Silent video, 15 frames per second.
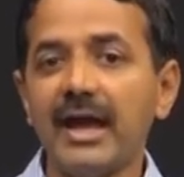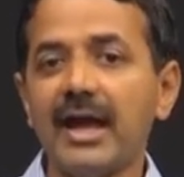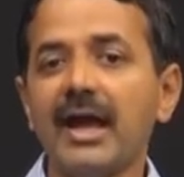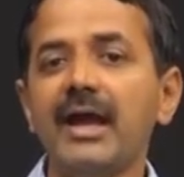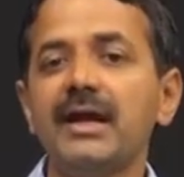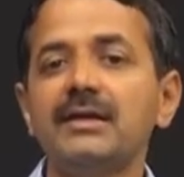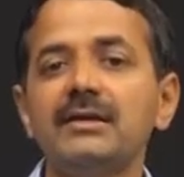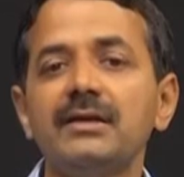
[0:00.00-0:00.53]

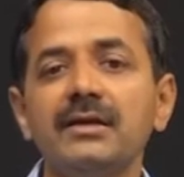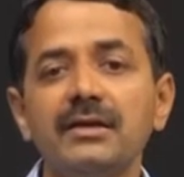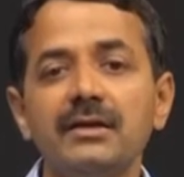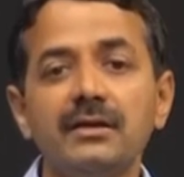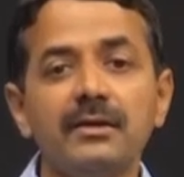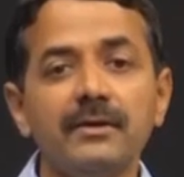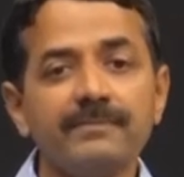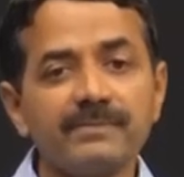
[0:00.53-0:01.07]
and
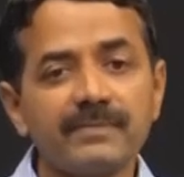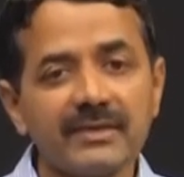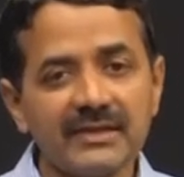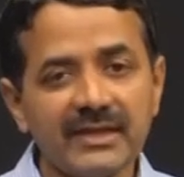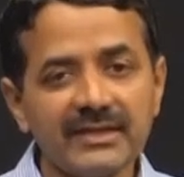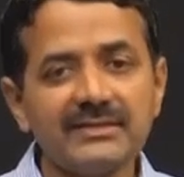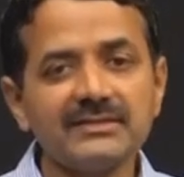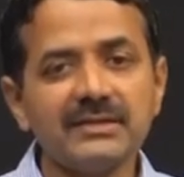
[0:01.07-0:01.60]

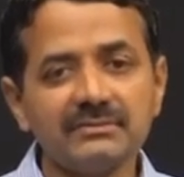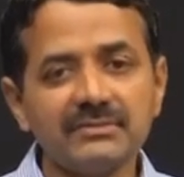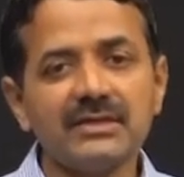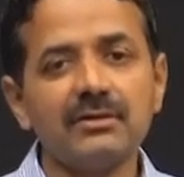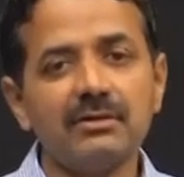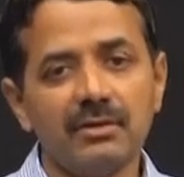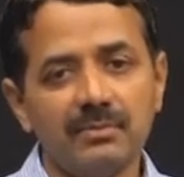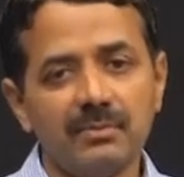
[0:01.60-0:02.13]
there is
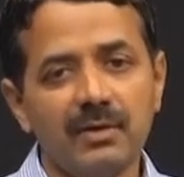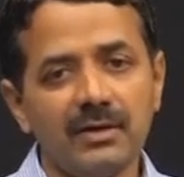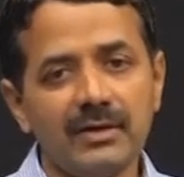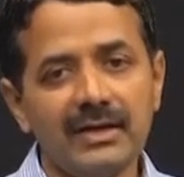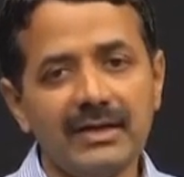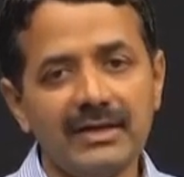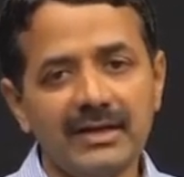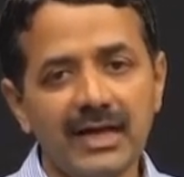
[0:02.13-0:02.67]
something called
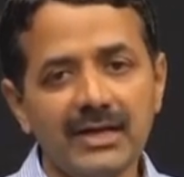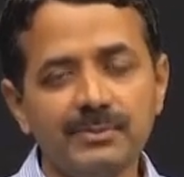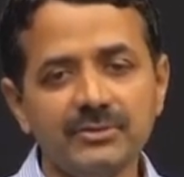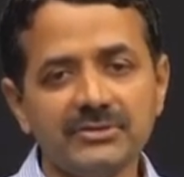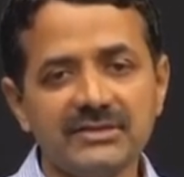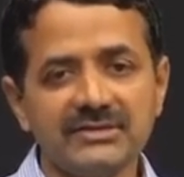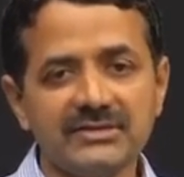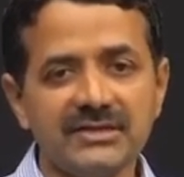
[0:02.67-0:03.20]
bottleneck
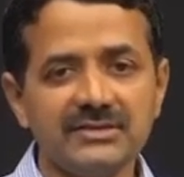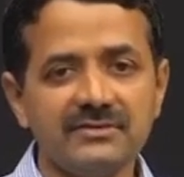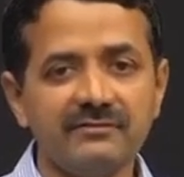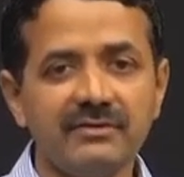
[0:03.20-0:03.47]
hypothesis,